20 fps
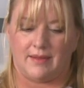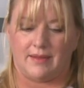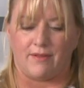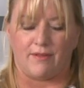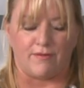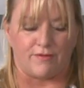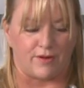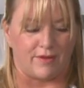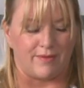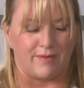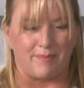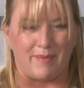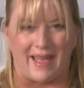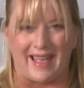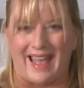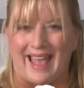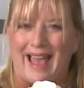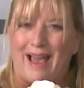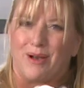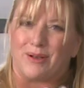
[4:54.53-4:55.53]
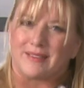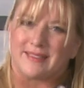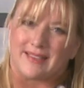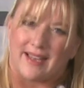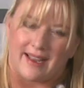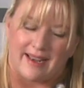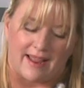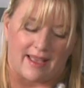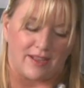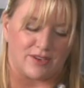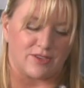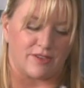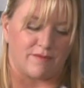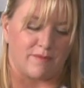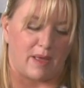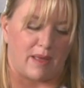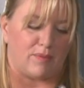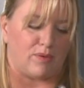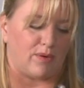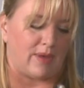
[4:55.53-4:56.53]
for my outside edge of
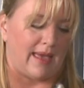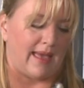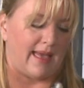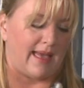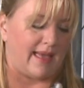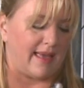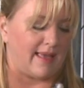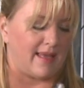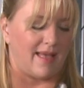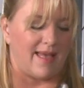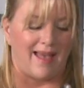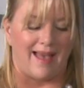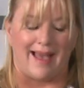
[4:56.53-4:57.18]
my bouquet.